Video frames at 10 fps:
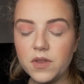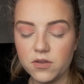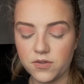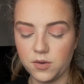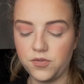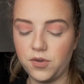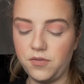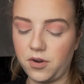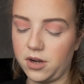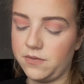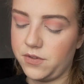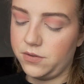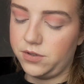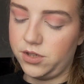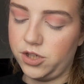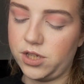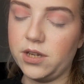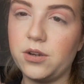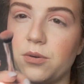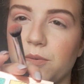So far I've used the shade
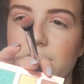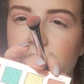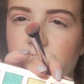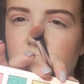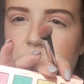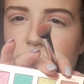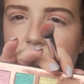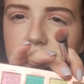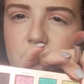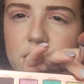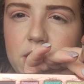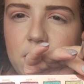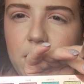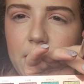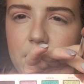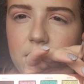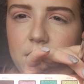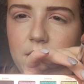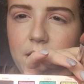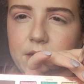Creature, which is this like
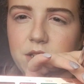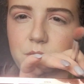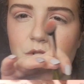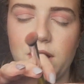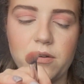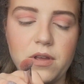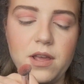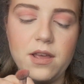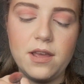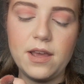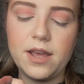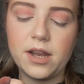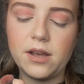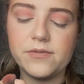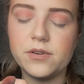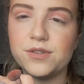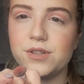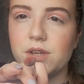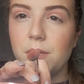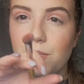lightest brown, and I've used the
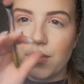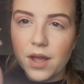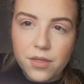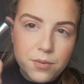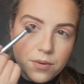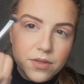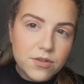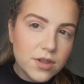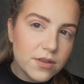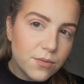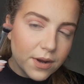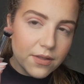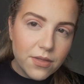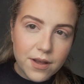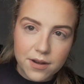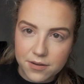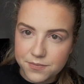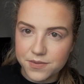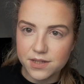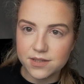shade Breath, which is right there,
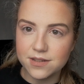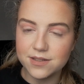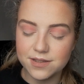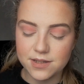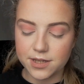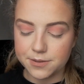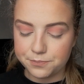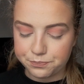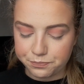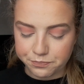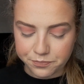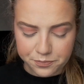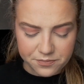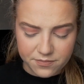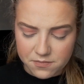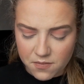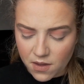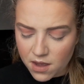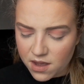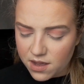as you can see.
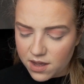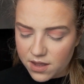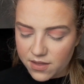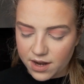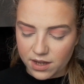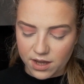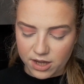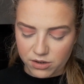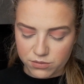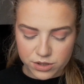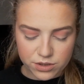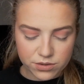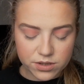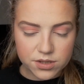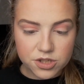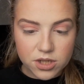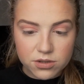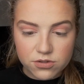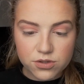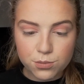And then I kind of want to use the
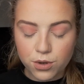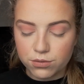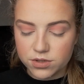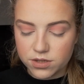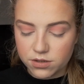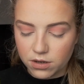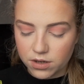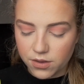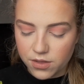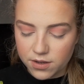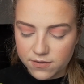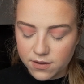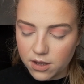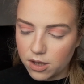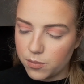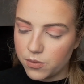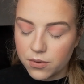shade Smoke to darken things up.